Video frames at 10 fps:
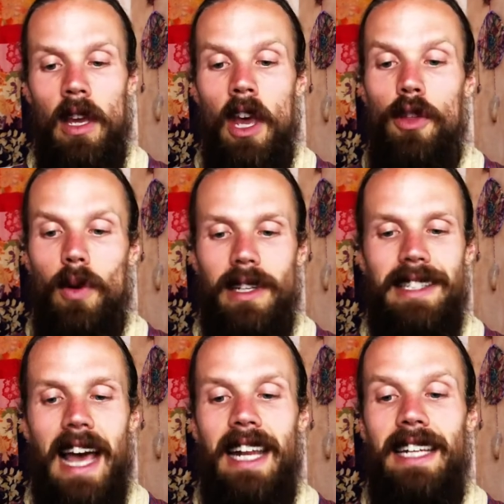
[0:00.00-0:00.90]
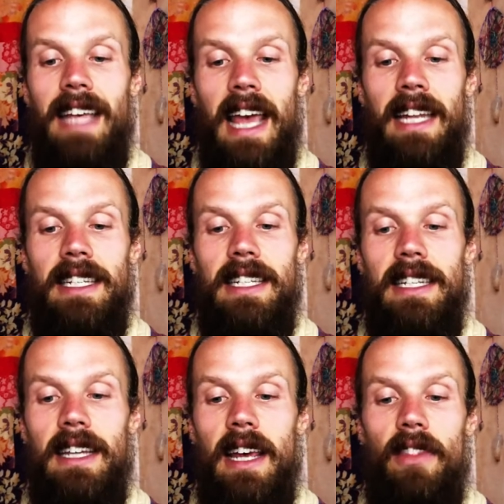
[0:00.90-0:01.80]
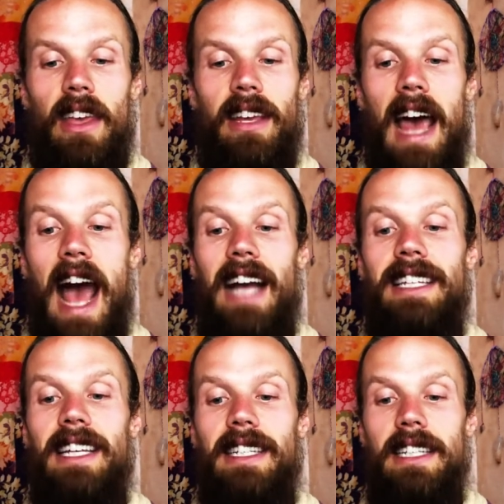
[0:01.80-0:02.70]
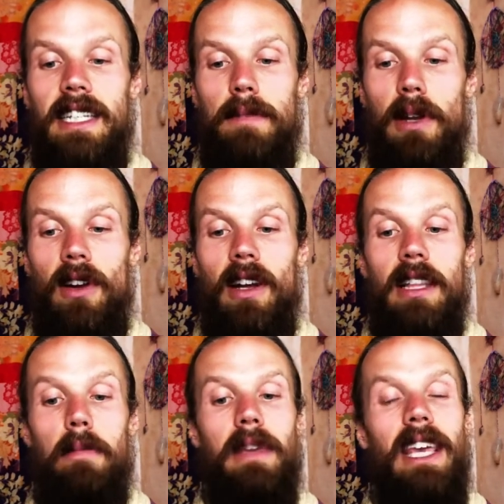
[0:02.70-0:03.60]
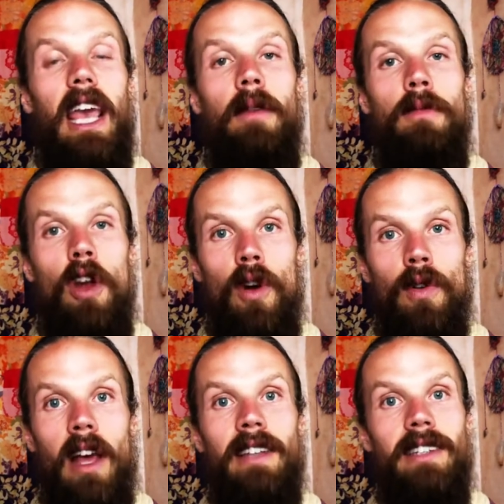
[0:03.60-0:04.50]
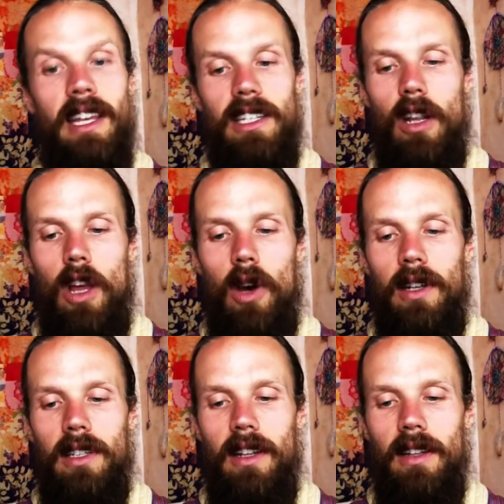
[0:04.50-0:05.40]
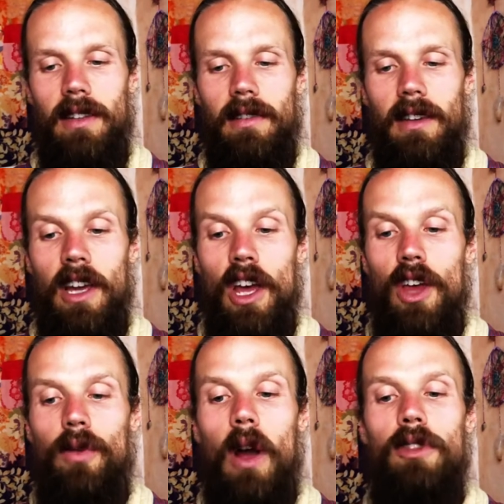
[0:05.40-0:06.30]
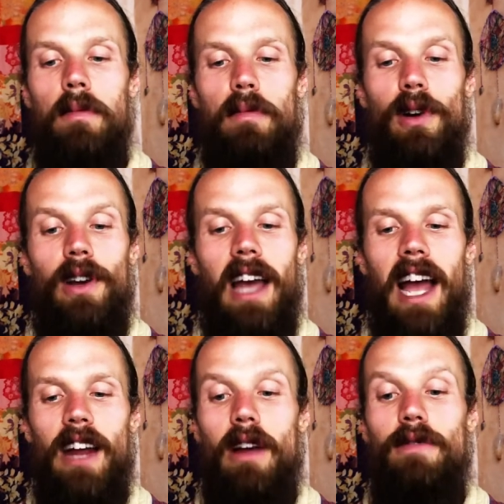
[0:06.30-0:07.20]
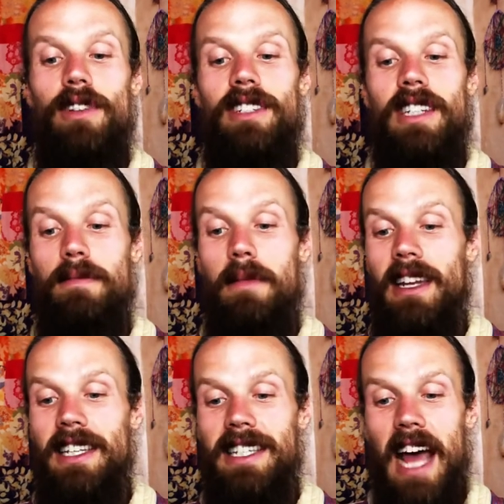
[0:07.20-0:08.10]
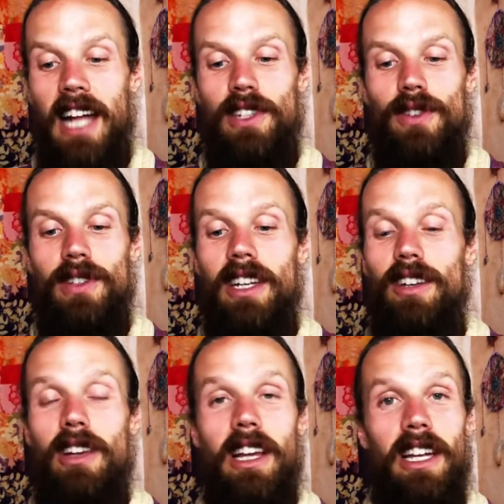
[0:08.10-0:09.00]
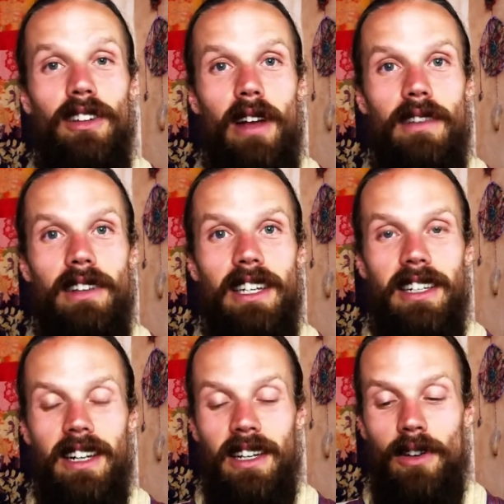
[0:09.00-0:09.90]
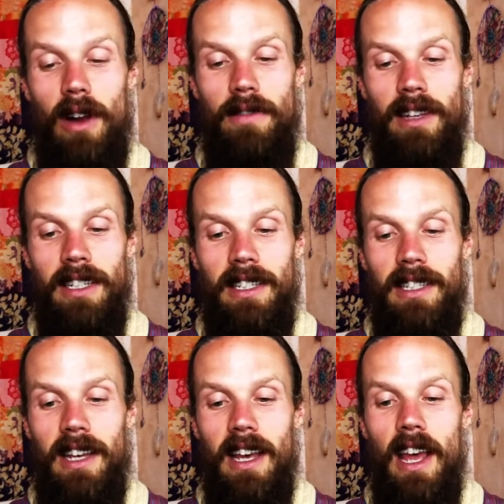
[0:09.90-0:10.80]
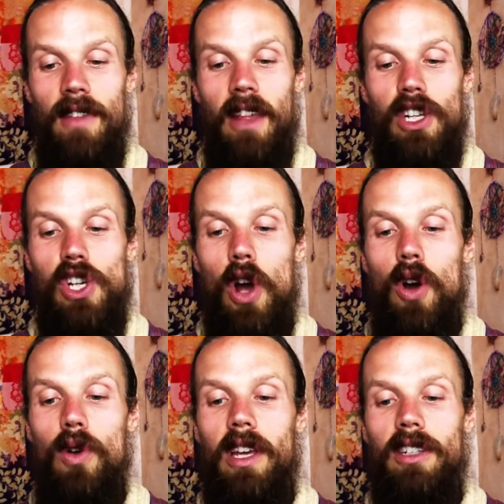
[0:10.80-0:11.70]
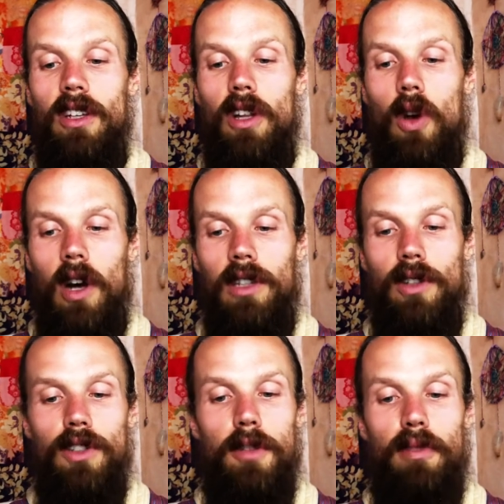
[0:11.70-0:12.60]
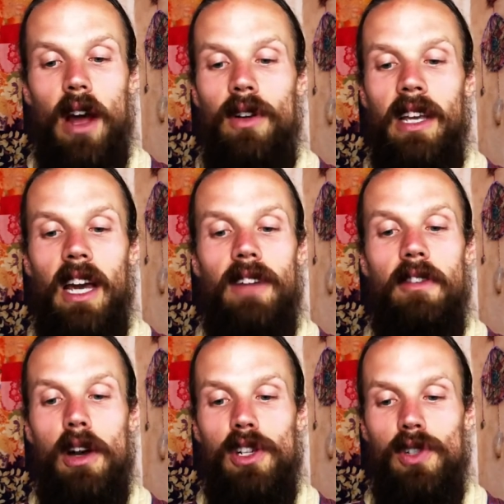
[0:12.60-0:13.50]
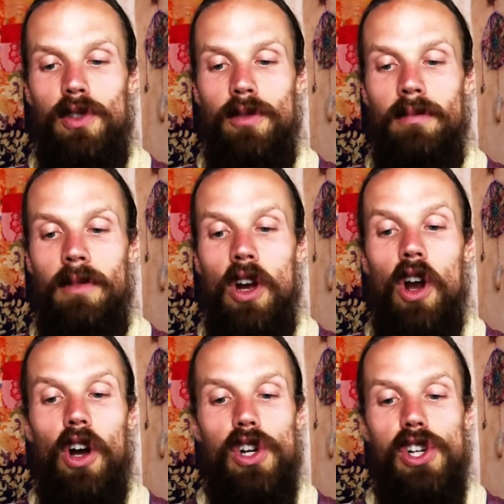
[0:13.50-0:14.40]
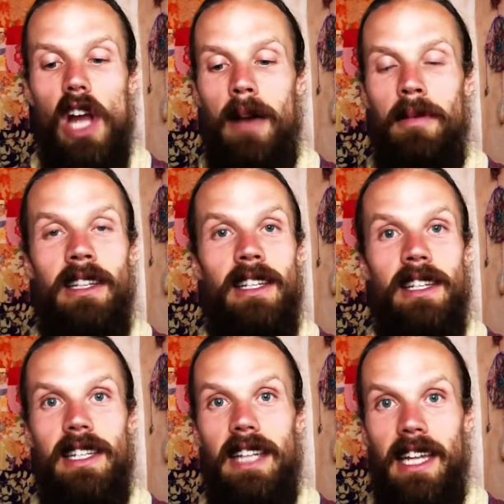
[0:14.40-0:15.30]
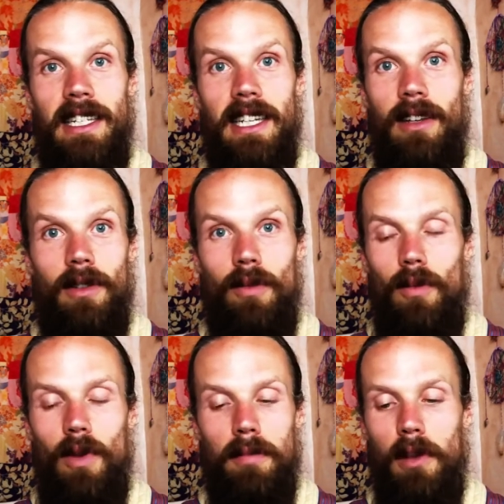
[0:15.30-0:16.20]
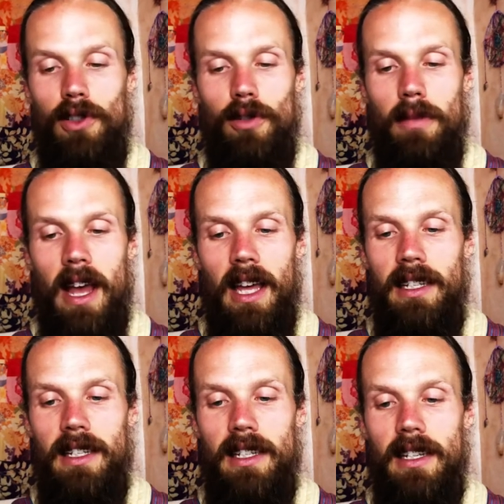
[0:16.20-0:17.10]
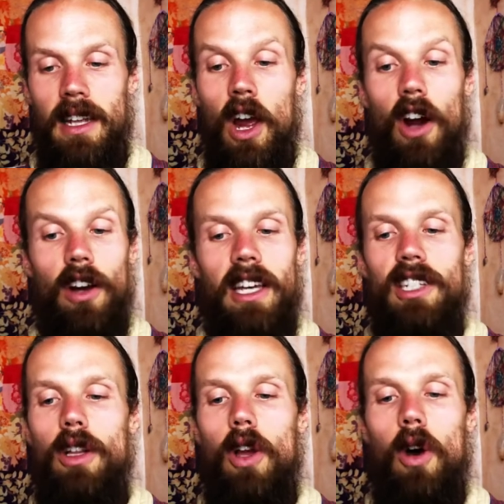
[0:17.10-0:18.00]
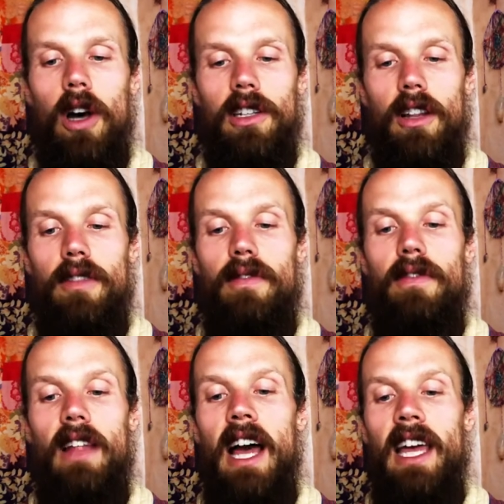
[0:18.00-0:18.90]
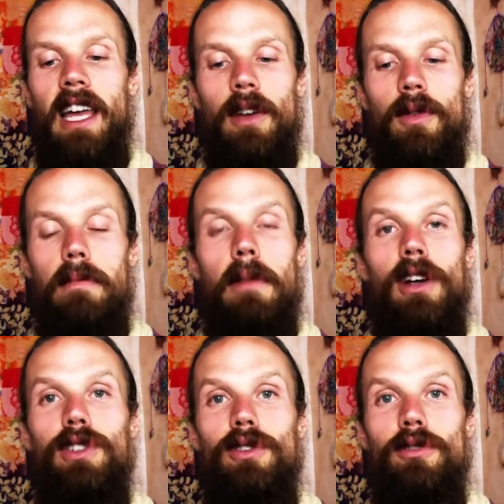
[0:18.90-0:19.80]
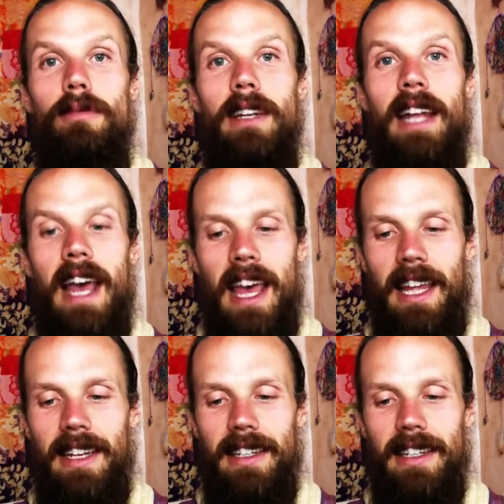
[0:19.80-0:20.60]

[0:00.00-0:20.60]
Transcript: Through ecstatic dance, they could access the spirit that became known as Quetzalcoatl. Throughout the book, Gaia references many statues and, engravings that show Quetzalcoatl sprouting out of a mushroom, or shamans dancing with mushroom heads, or Quetzalcoatl flying with a mushroom in hand.